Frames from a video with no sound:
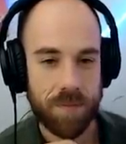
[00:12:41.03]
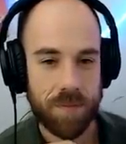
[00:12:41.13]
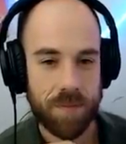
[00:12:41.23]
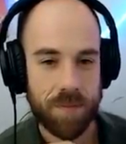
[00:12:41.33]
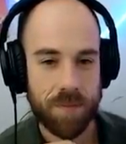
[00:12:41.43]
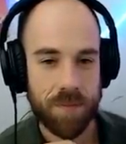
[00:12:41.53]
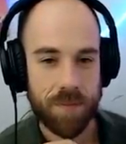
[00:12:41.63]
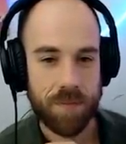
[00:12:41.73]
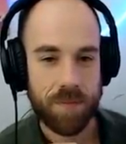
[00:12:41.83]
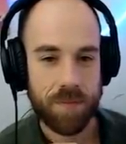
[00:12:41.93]

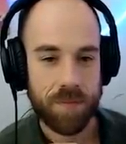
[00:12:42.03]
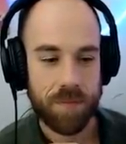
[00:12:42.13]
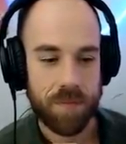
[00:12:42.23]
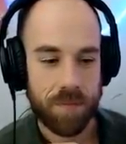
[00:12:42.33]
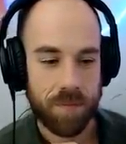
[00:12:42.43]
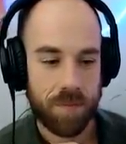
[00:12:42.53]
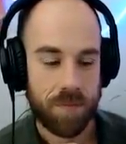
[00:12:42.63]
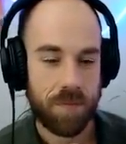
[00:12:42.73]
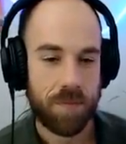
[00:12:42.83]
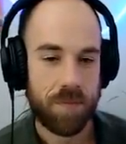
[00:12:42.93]

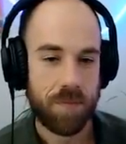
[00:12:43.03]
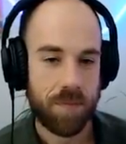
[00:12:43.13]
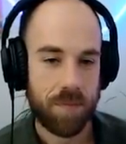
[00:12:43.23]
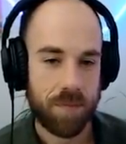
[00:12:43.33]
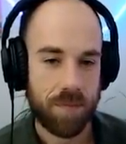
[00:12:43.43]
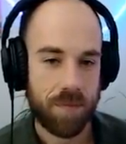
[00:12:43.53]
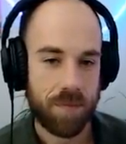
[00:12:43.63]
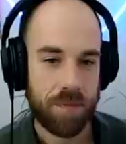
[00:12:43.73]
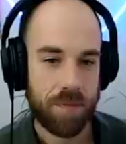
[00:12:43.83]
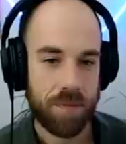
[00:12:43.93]

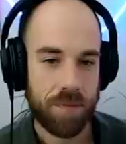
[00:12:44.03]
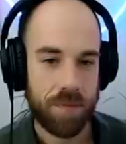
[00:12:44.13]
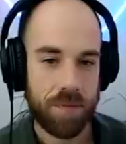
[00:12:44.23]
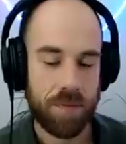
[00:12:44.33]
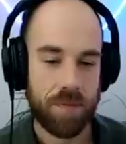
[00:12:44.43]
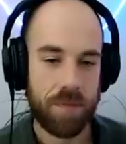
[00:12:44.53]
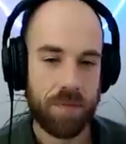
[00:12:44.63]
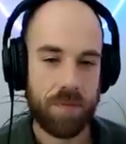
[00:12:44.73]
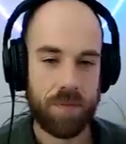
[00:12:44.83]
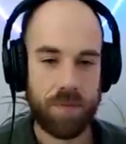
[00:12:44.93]

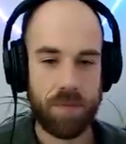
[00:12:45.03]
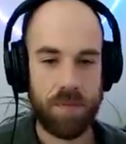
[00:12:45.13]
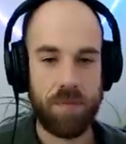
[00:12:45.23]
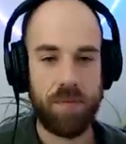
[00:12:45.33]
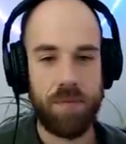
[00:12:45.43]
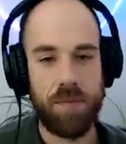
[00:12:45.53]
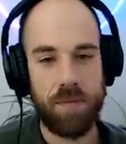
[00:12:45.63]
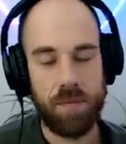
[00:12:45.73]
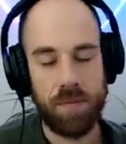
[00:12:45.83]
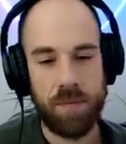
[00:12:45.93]

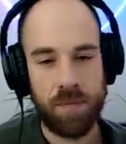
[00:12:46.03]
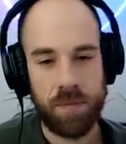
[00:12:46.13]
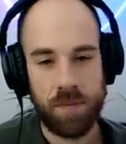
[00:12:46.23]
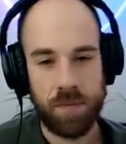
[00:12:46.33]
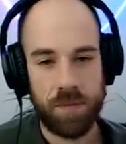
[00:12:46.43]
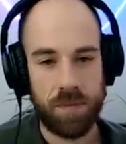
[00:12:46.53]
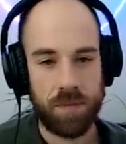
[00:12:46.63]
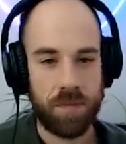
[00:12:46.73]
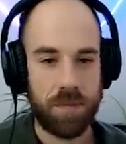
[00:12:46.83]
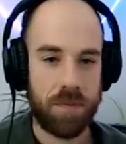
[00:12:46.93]

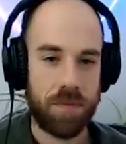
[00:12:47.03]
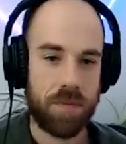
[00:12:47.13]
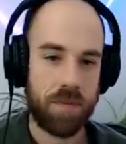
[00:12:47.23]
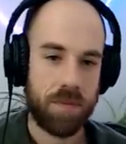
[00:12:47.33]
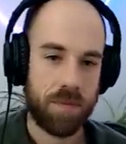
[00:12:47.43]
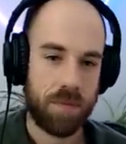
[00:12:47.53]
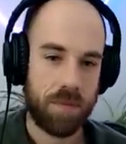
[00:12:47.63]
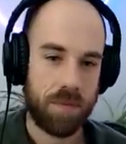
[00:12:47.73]
No words are spoken by the person on screen.